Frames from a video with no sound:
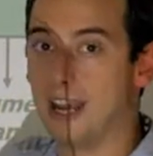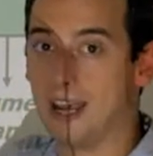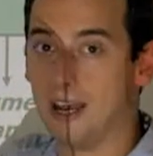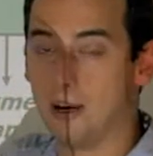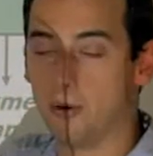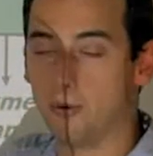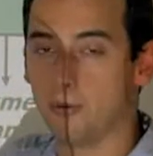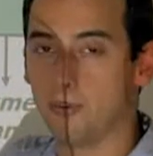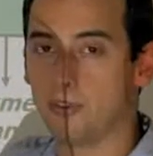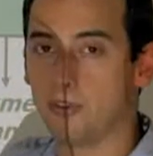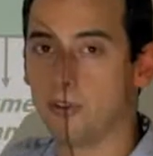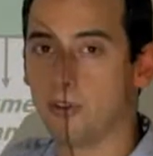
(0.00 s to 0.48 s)

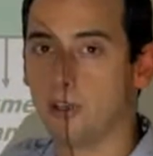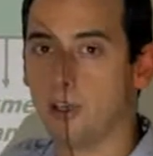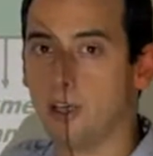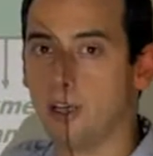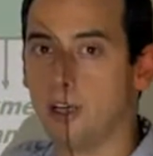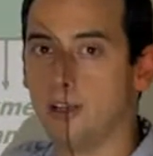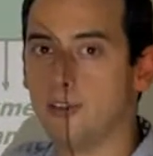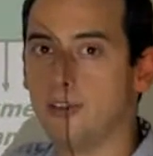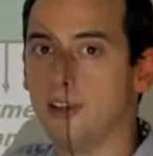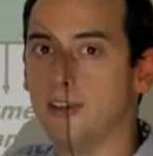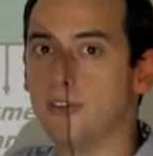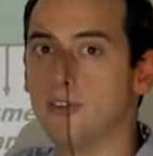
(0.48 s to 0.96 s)
out
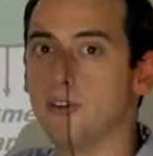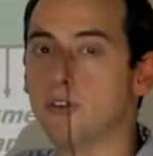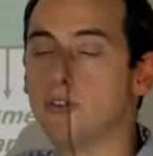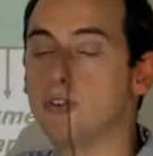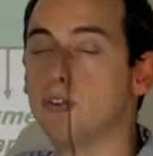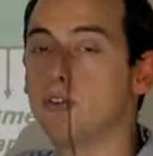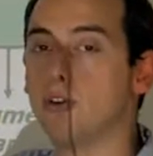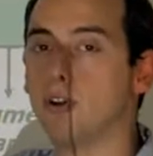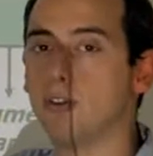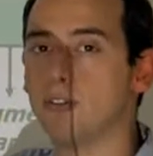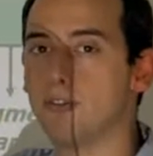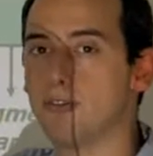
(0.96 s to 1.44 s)
that does
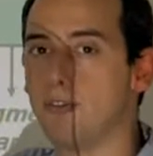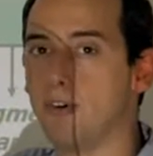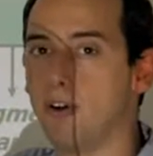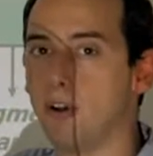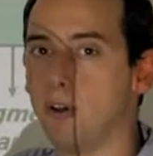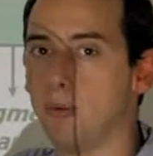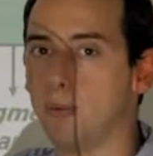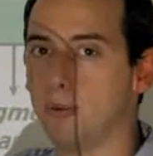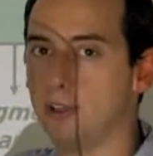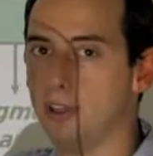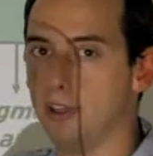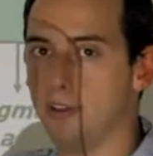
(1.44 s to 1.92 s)
not
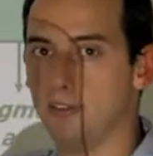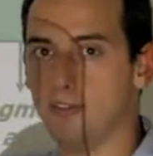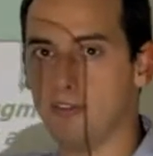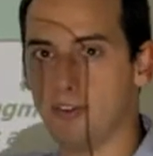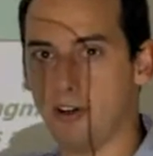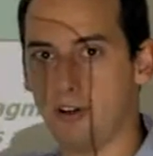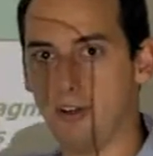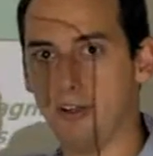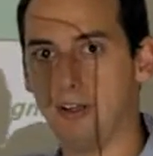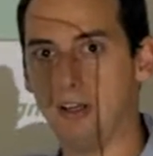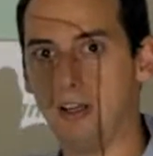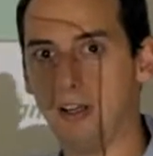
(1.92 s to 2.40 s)
fall within a
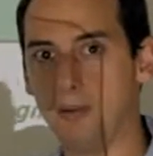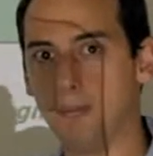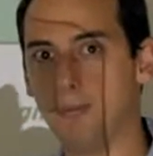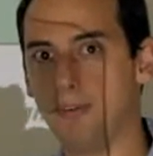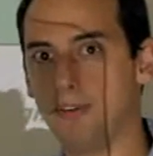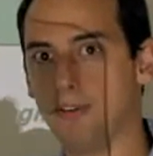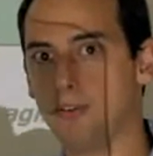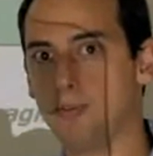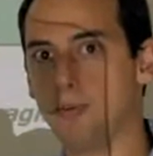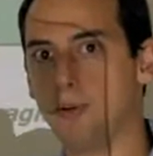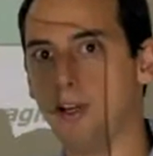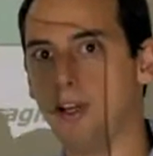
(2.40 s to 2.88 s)
very
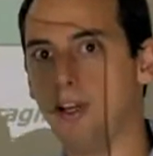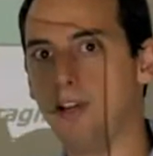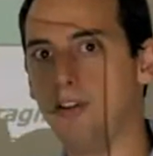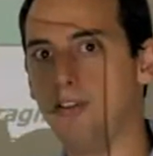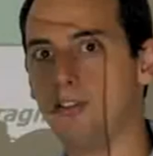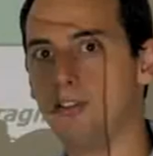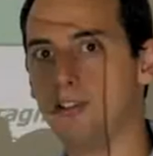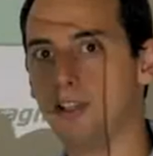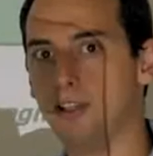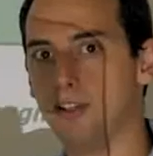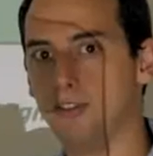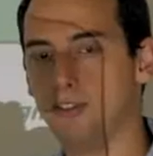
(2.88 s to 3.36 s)
limited
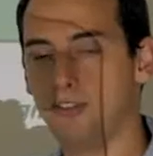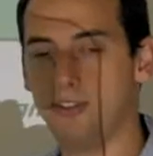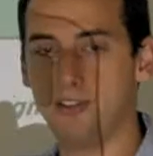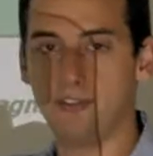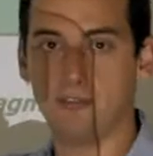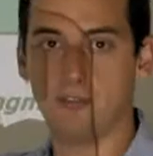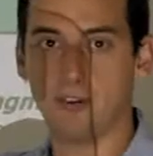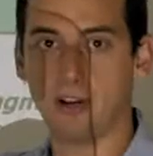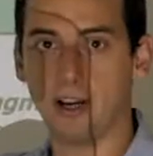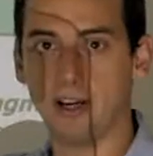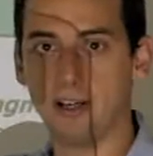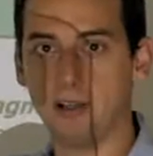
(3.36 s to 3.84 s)
range that is
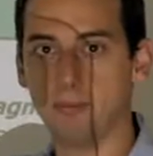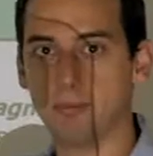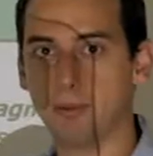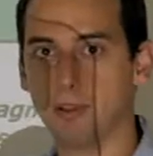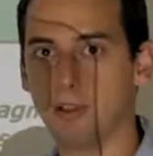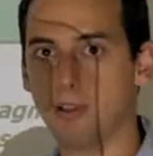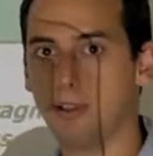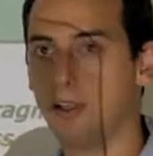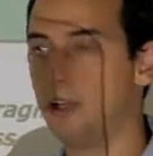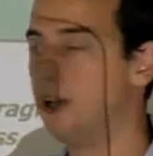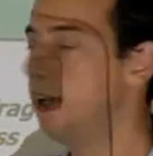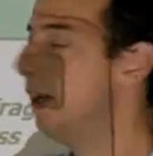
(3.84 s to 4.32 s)

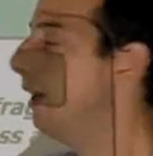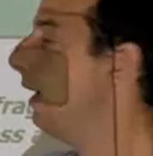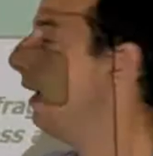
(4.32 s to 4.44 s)
definable,